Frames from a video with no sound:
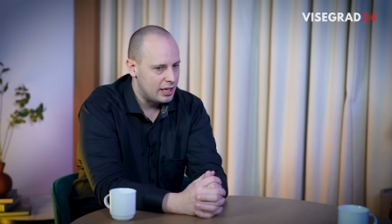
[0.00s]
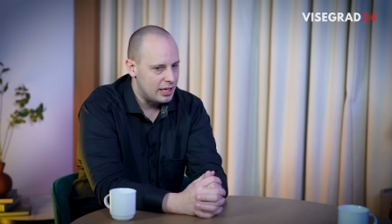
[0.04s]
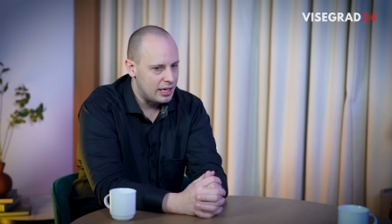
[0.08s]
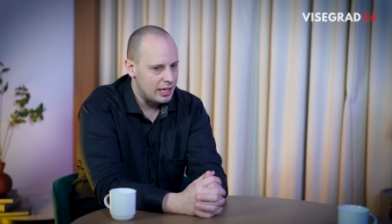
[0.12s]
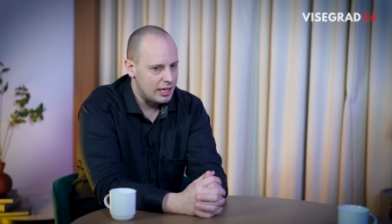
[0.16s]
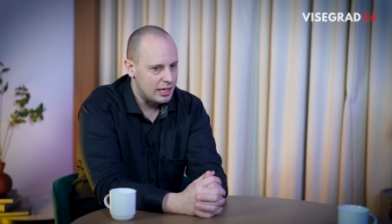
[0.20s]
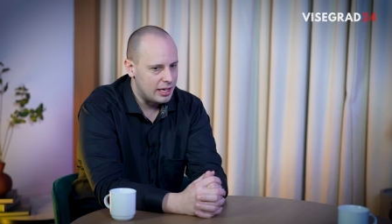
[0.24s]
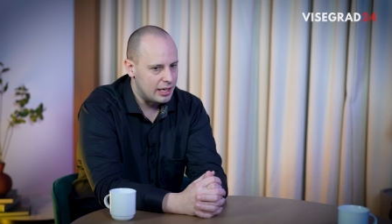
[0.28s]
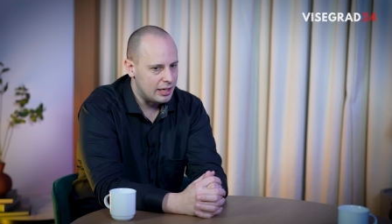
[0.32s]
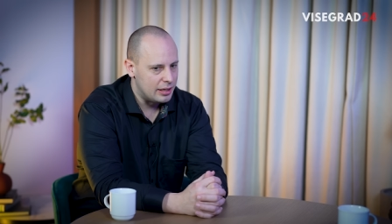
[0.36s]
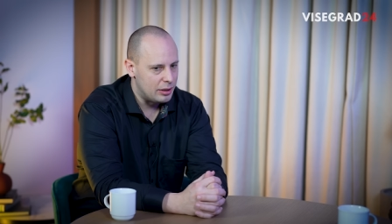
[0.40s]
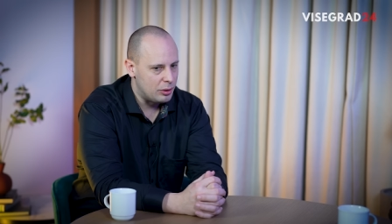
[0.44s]

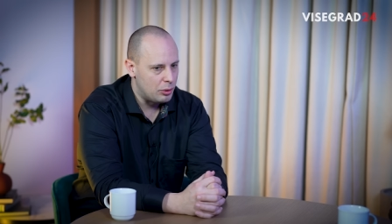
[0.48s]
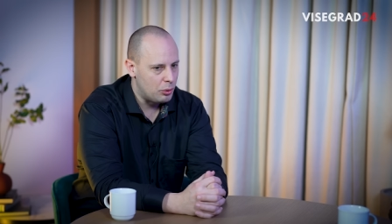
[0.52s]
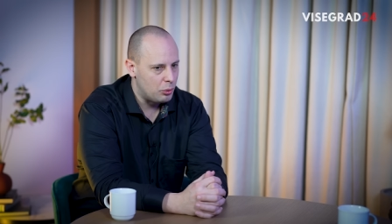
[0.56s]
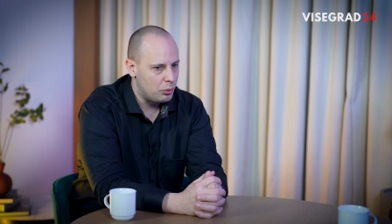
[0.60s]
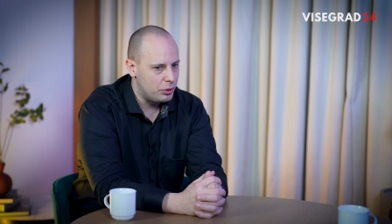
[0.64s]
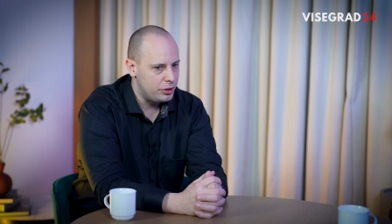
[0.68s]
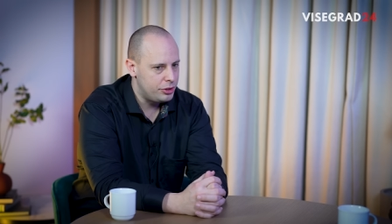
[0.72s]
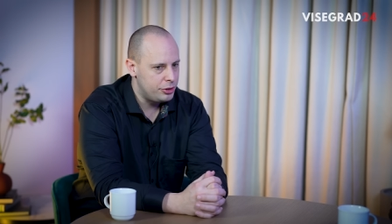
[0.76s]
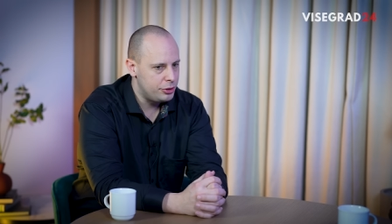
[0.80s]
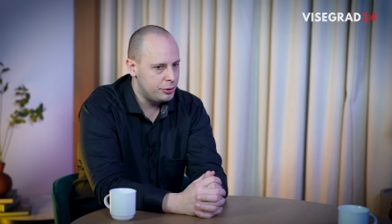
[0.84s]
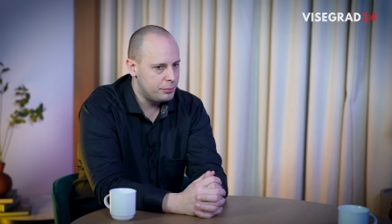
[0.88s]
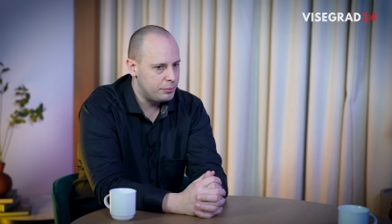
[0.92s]
Uh,
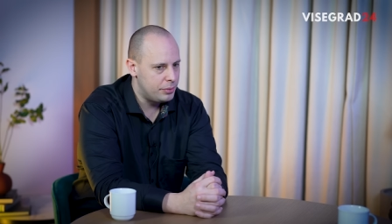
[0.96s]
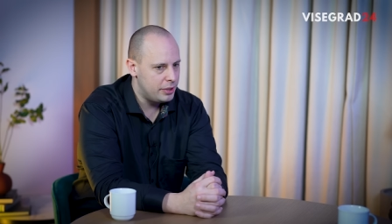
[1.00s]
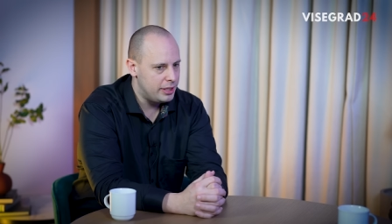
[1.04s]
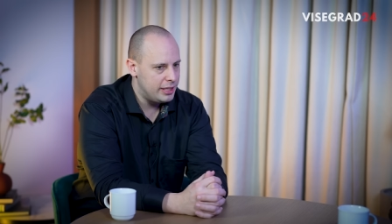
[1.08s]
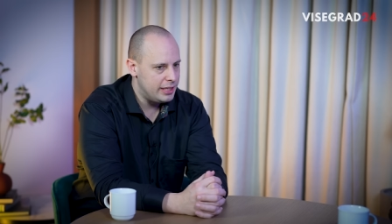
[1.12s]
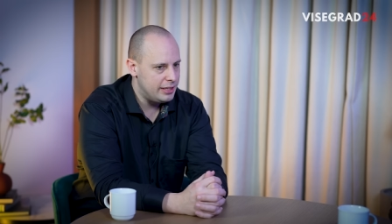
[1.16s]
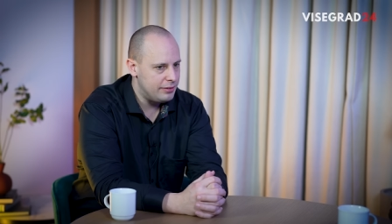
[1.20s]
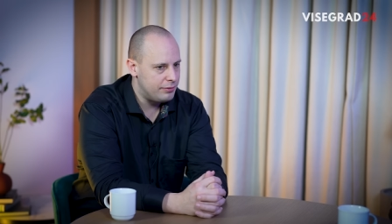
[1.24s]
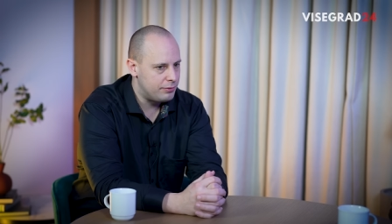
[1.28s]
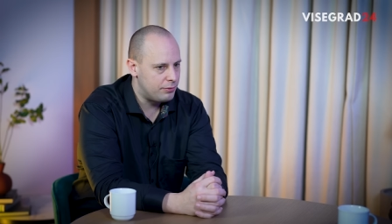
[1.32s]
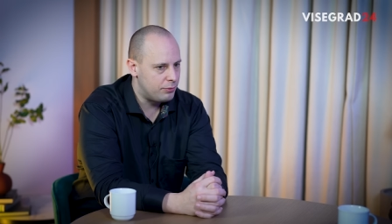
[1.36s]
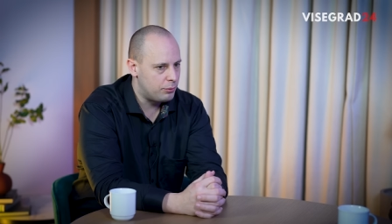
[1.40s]
what do you
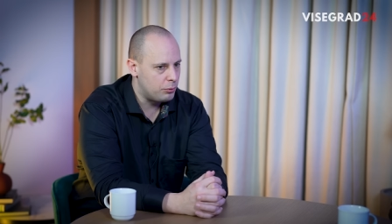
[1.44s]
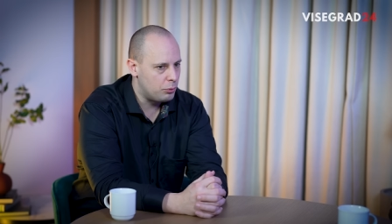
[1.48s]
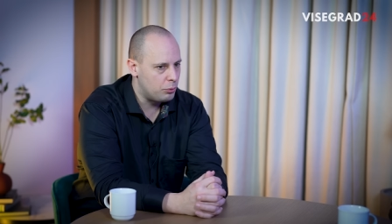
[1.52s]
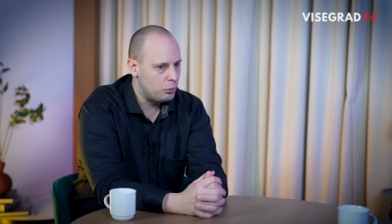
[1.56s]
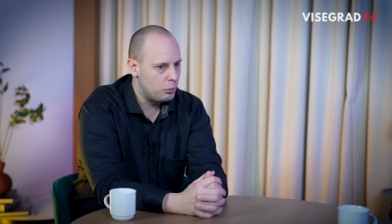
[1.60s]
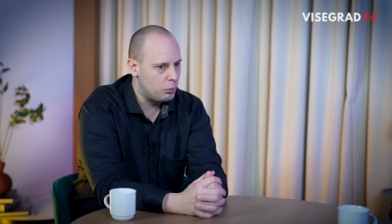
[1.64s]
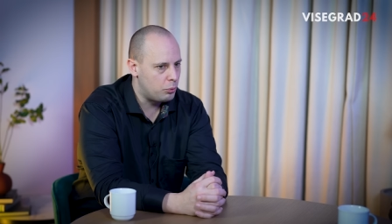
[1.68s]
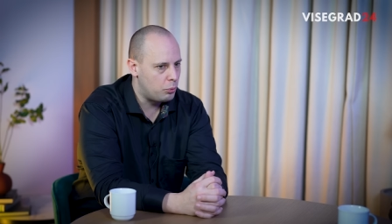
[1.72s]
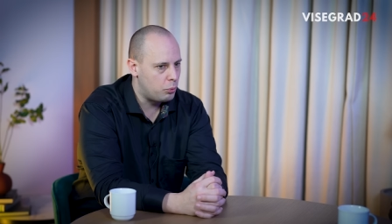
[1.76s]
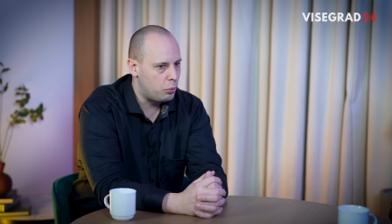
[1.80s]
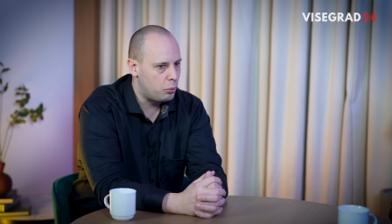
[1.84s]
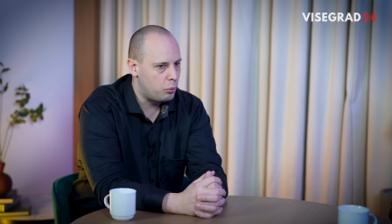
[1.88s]
believe?
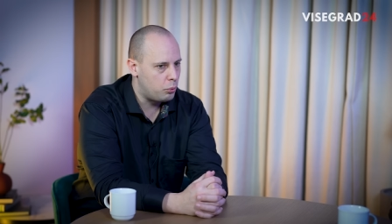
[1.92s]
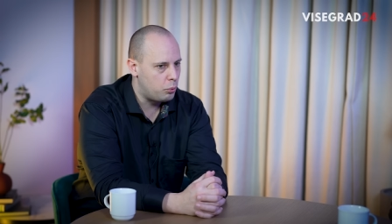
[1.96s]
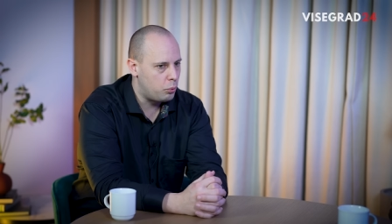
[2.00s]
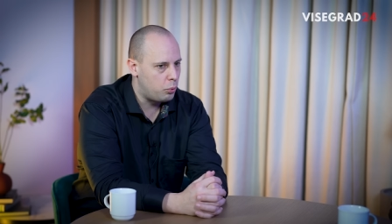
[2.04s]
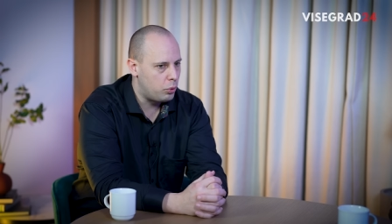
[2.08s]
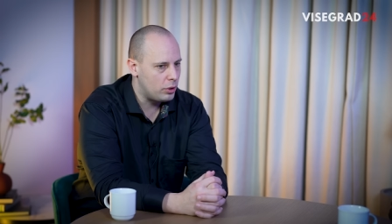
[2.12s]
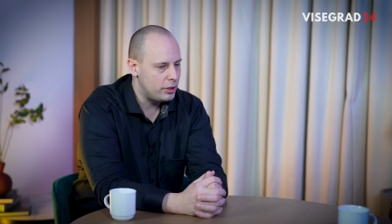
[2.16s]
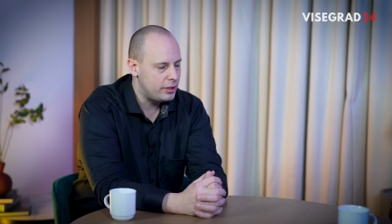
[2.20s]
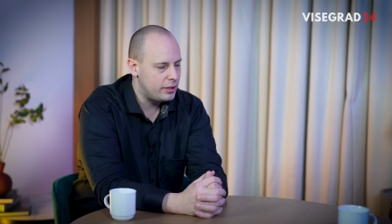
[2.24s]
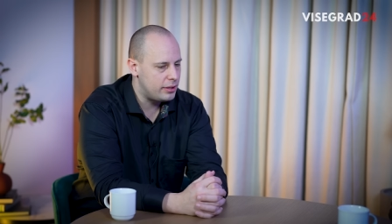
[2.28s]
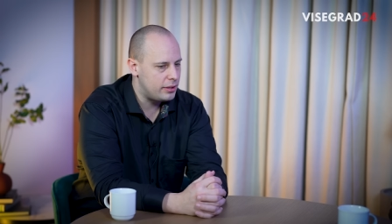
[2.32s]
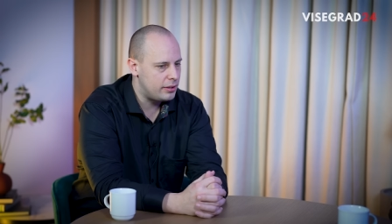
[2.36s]

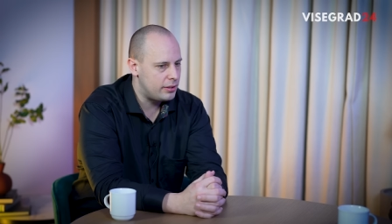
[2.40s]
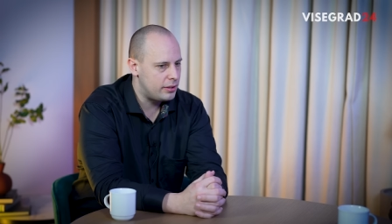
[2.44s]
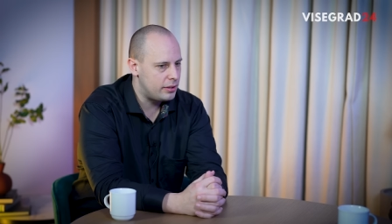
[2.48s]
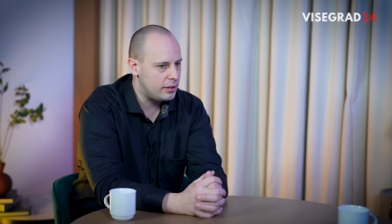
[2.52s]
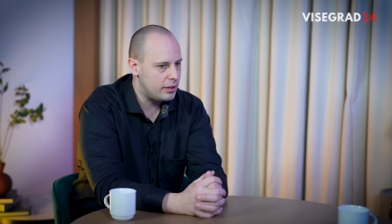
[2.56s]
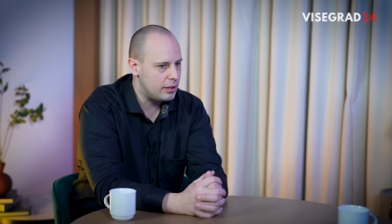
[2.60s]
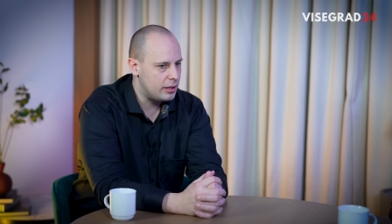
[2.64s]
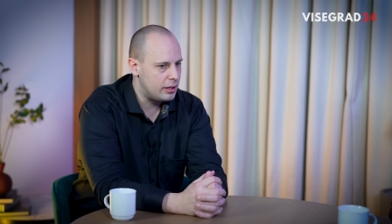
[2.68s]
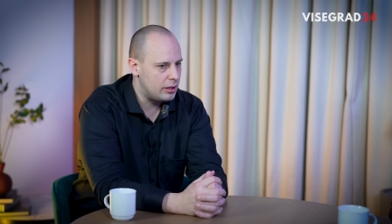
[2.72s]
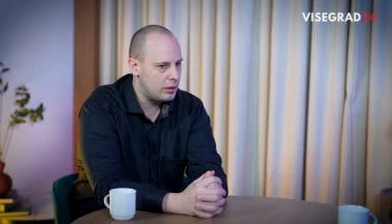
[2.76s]
What